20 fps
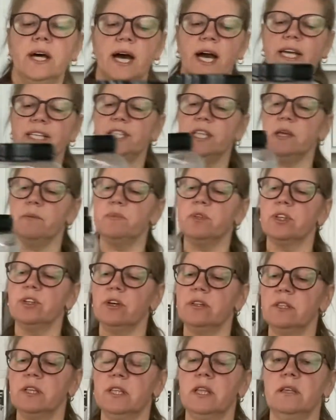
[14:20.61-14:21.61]
I taped it
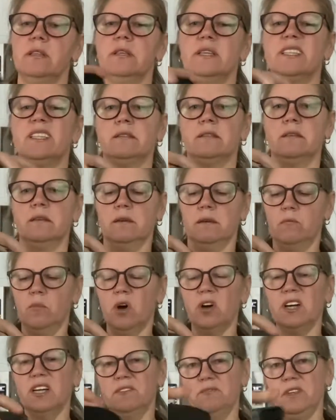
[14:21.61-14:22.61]
on it, and it's
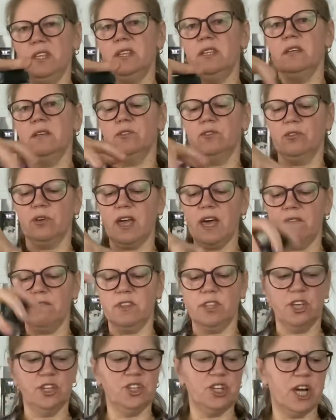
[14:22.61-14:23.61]
more convenient to have
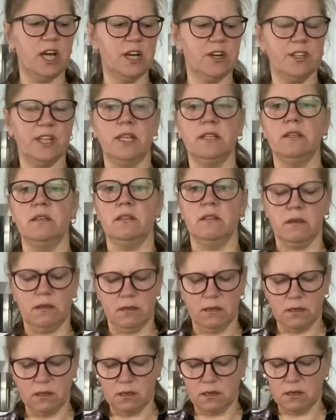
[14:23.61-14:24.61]
in a jar than
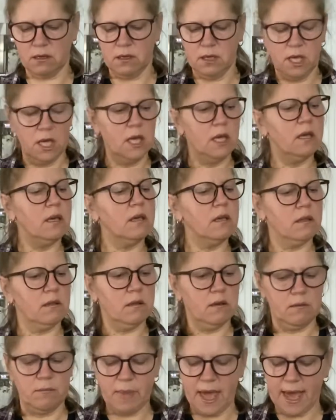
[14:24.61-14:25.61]
in
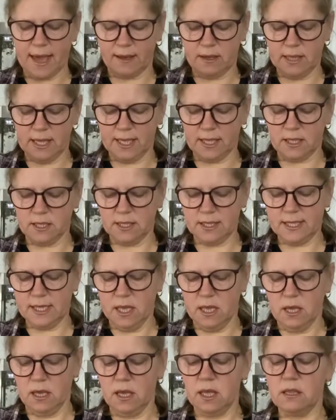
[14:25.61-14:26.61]
a bag like this.
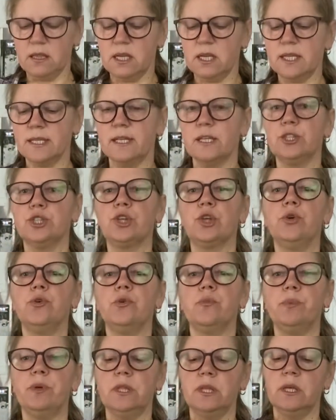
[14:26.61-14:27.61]
And there is a
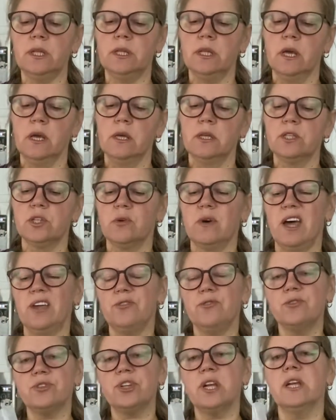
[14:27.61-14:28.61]
scoop in it, so I
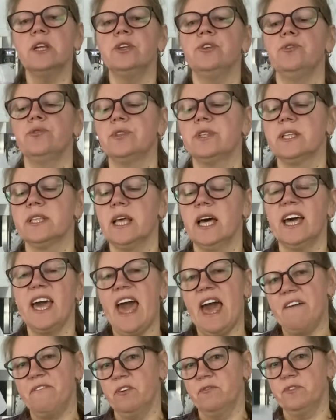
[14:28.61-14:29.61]
usually use it, a
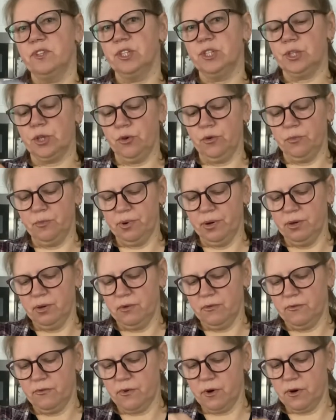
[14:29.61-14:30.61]
half of the scoop
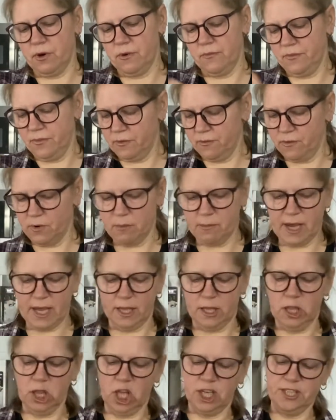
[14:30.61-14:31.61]
for my
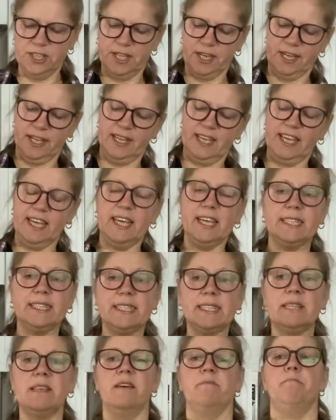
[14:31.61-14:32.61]
laundry. It's
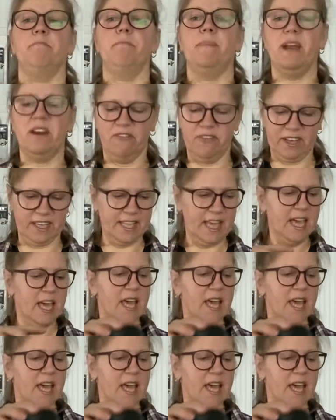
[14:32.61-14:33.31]
perfect.